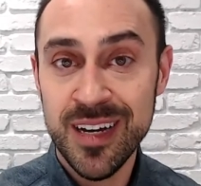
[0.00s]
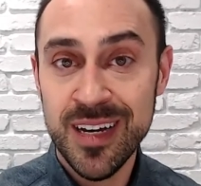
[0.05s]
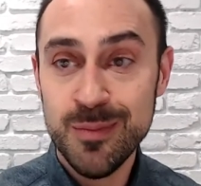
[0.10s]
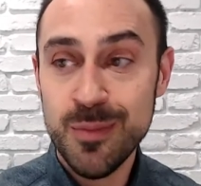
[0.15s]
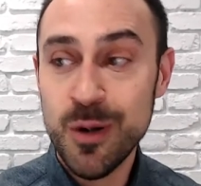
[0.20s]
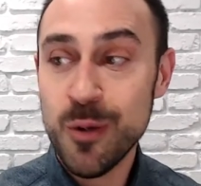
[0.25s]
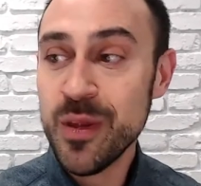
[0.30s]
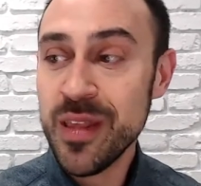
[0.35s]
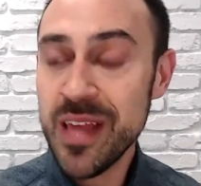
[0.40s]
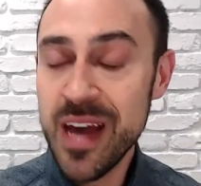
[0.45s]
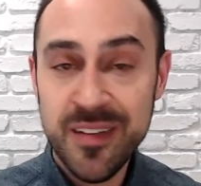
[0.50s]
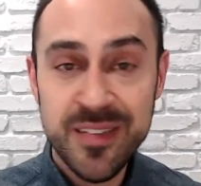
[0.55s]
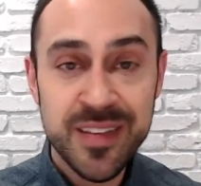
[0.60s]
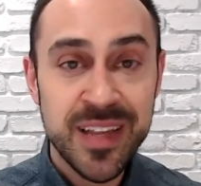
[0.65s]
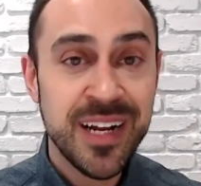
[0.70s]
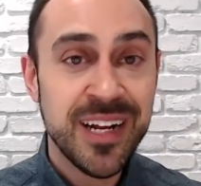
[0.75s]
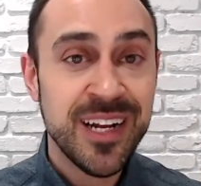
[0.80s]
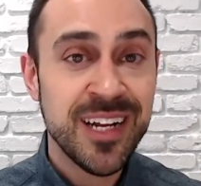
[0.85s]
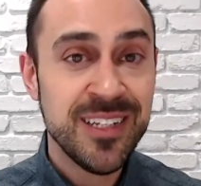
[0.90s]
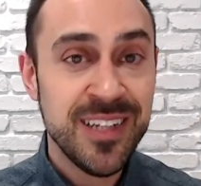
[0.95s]
But without
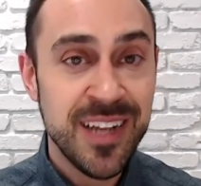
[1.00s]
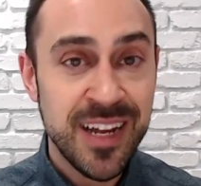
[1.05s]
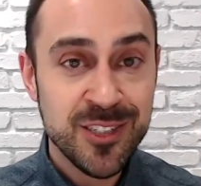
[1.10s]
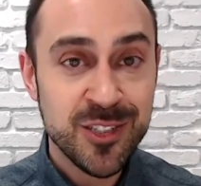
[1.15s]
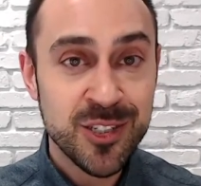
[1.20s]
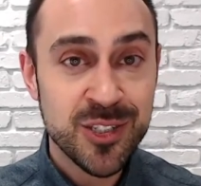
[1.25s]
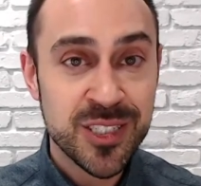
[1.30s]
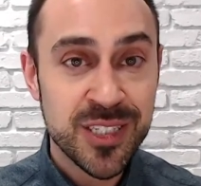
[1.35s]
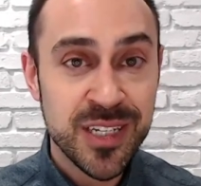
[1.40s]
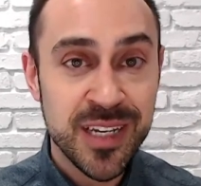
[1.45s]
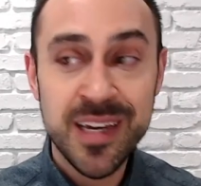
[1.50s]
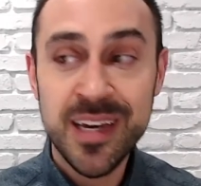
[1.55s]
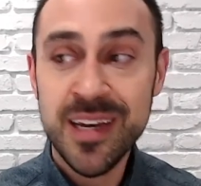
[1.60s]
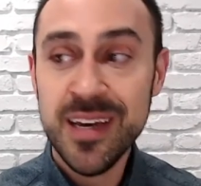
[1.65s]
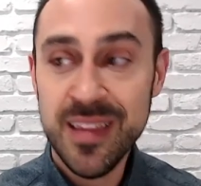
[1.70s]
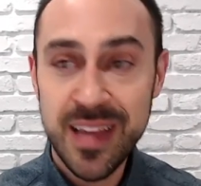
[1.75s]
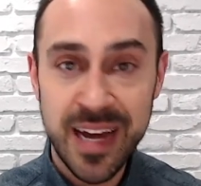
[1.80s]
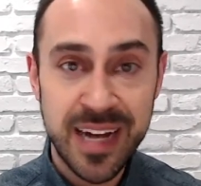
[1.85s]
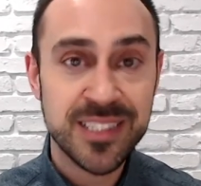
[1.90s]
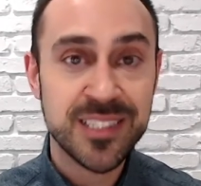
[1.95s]
that contingency,
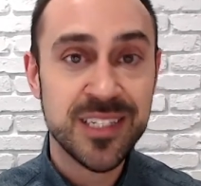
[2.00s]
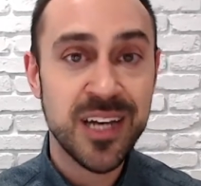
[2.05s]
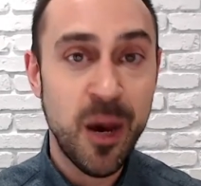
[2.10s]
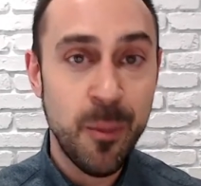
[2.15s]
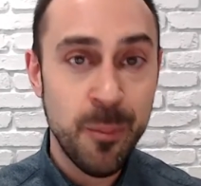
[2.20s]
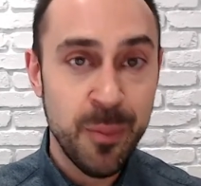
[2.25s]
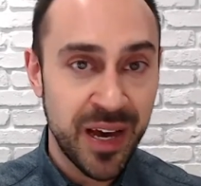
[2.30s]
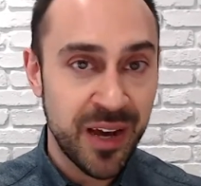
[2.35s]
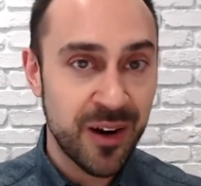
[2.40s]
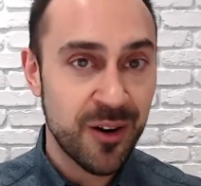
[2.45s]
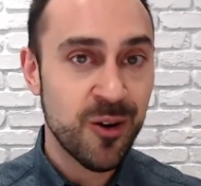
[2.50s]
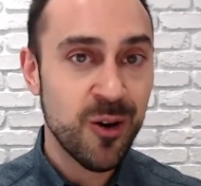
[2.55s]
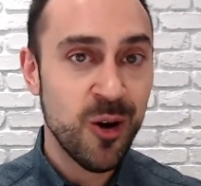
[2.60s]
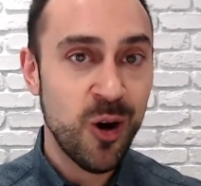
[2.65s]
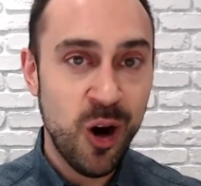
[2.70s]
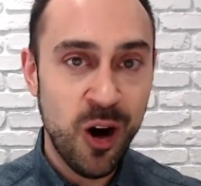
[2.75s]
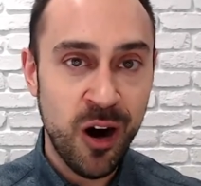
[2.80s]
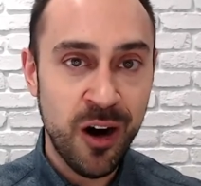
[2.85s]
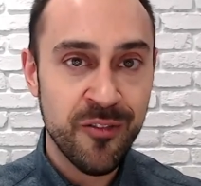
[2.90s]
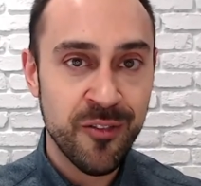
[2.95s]
that's a better
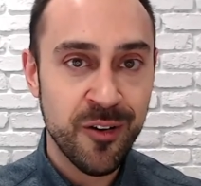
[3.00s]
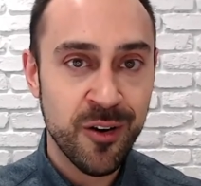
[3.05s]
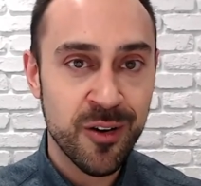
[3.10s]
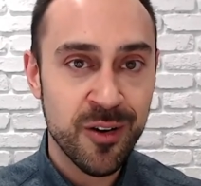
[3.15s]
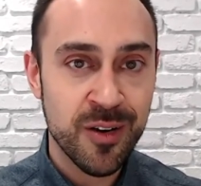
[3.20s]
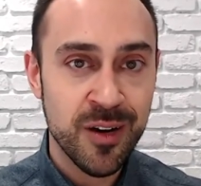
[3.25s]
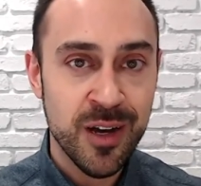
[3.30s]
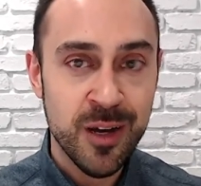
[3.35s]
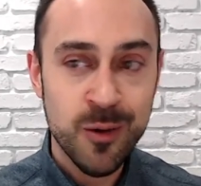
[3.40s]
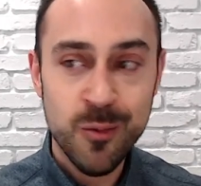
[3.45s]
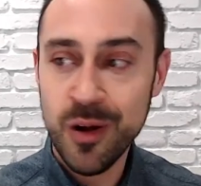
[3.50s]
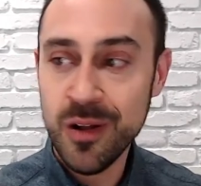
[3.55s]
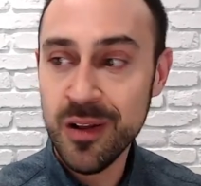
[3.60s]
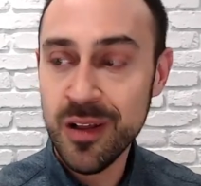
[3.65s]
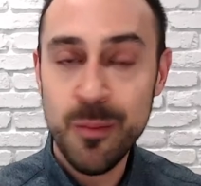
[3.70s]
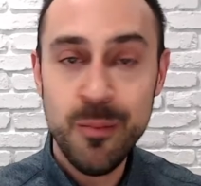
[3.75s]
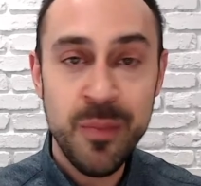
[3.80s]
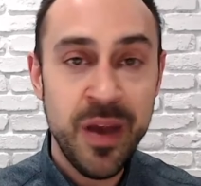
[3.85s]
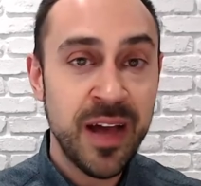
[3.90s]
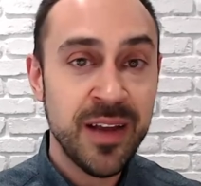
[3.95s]
offer. Well,
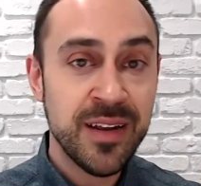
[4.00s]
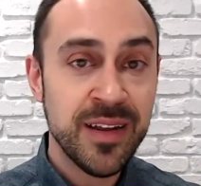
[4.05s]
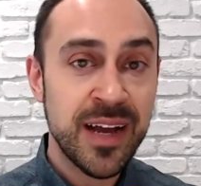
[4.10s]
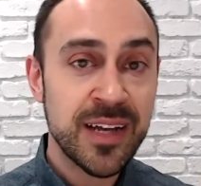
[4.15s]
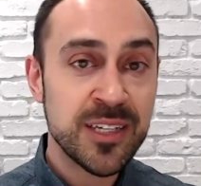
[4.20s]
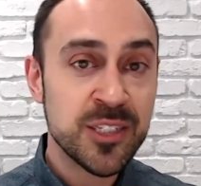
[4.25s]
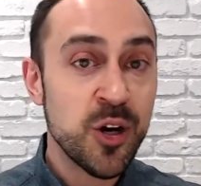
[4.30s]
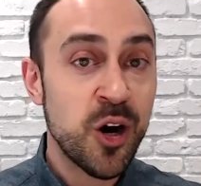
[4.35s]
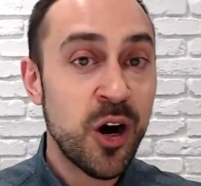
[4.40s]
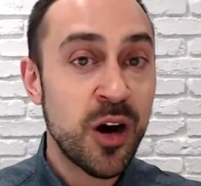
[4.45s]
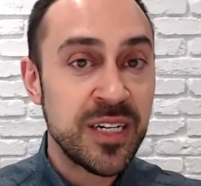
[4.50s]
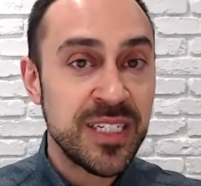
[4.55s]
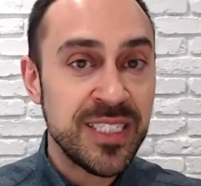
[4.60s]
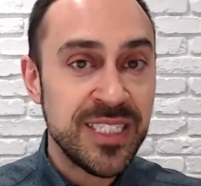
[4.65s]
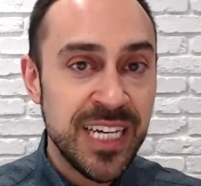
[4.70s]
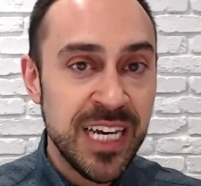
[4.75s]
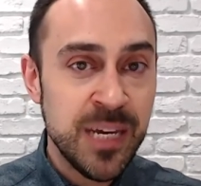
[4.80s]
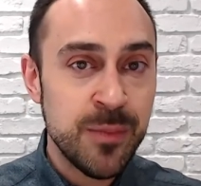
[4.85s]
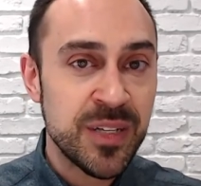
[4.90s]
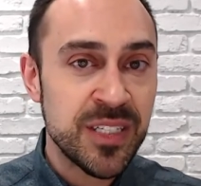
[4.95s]
Amanda has gone
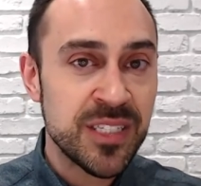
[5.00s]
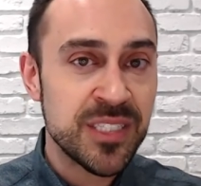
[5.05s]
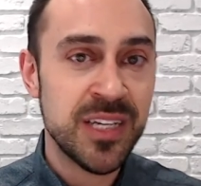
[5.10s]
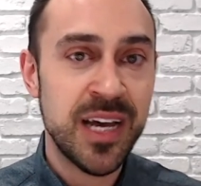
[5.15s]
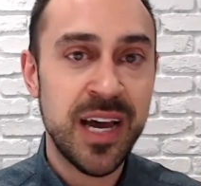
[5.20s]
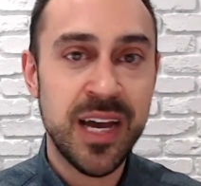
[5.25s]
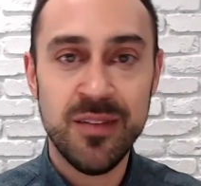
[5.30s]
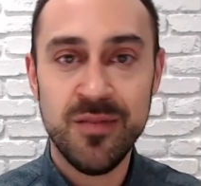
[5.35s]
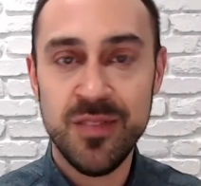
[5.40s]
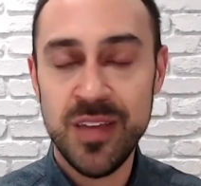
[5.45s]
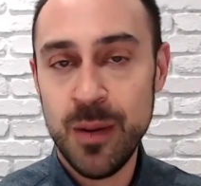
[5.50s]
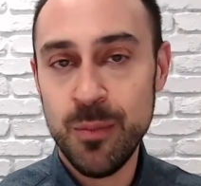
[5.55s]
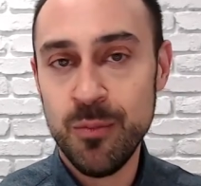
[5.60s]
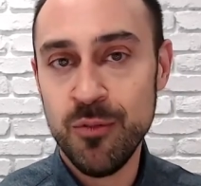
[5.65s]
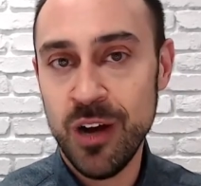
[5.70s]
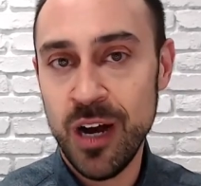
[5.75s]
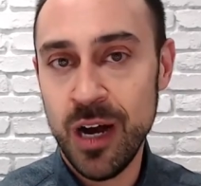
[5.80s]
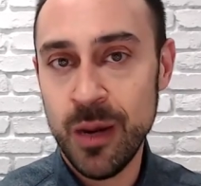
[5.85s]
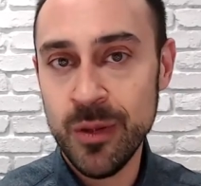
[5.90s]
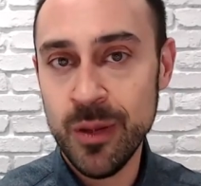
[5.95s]
deep inside of that
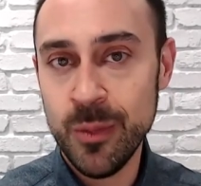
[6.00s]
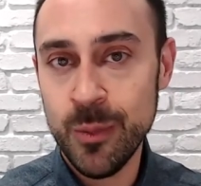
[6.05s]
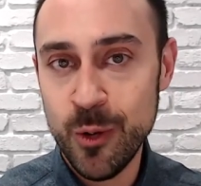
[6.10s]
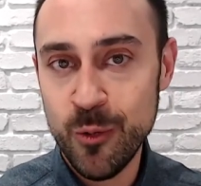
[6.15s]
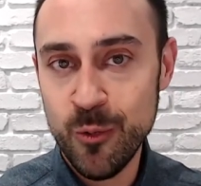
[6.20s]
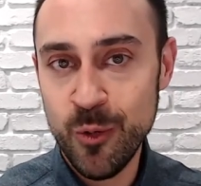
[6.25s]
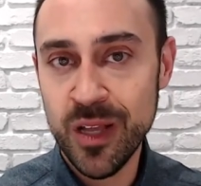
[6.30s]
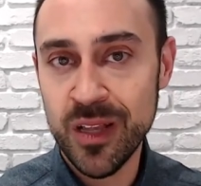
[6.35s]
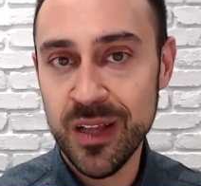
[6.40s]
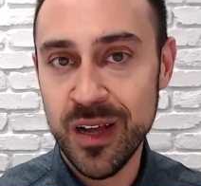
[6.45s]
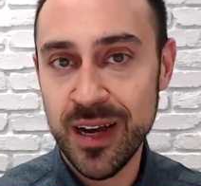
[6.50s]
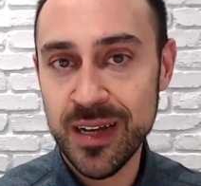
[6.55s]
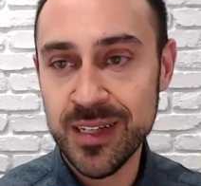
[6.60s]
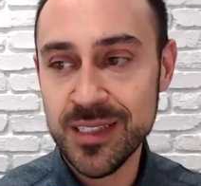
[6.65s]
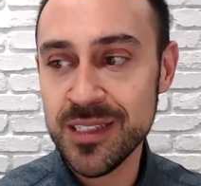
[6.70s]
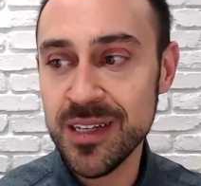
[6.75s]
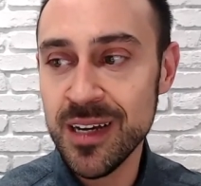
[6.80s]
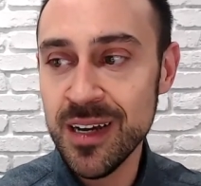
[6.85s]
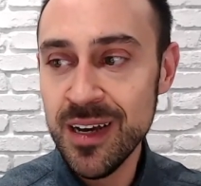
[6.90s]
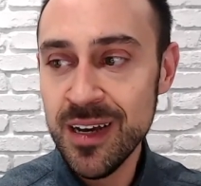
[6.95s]
problem and
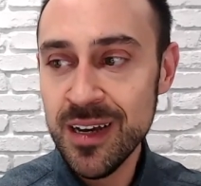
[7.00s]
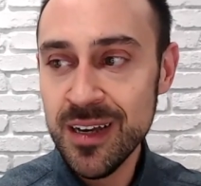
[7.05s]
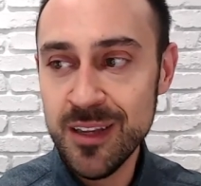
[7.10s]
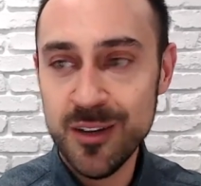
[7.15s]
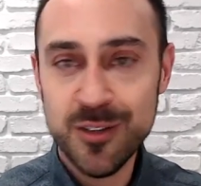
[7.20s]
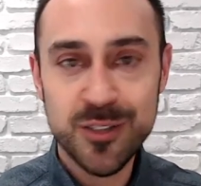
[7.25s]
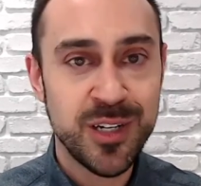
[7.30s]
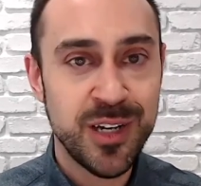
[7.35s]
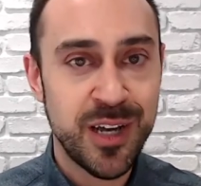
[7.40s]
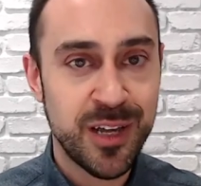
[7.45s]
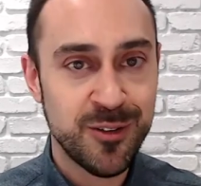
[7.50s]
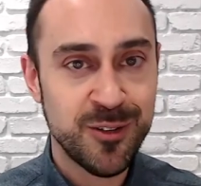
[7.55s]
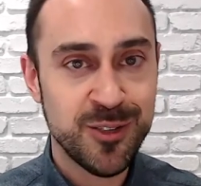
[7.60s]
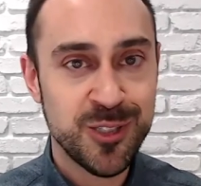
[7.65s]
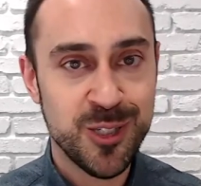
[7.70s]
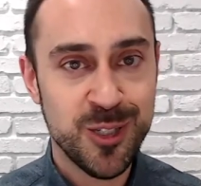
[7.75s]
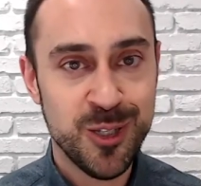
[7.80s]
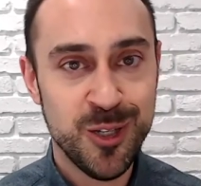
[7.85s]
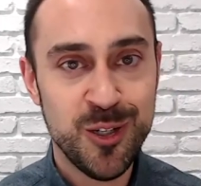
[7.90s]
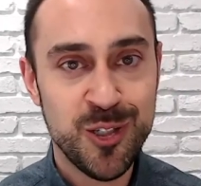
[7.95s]
realized there's another
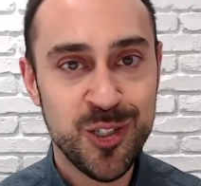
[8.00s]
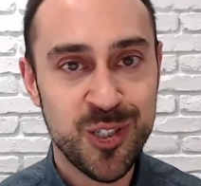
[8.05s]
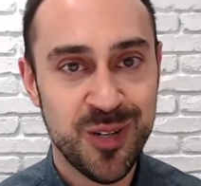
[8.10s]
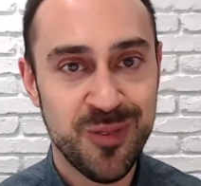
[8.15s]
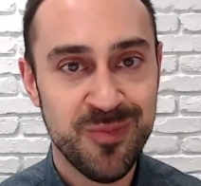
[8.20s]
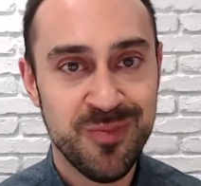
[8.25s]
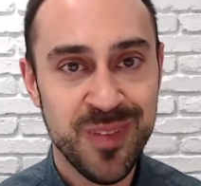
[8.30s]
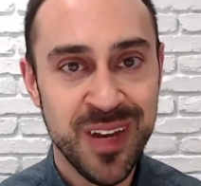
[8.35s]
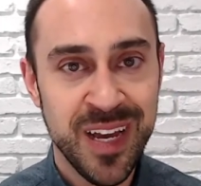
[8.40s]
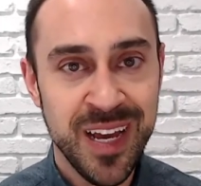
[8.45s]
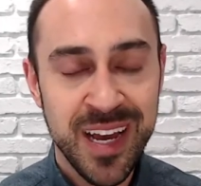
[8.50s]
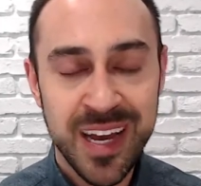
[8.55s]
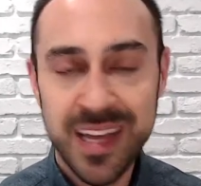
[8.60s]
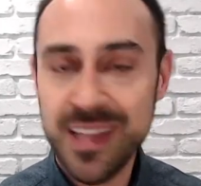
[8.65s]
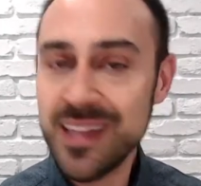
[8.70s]
solution. And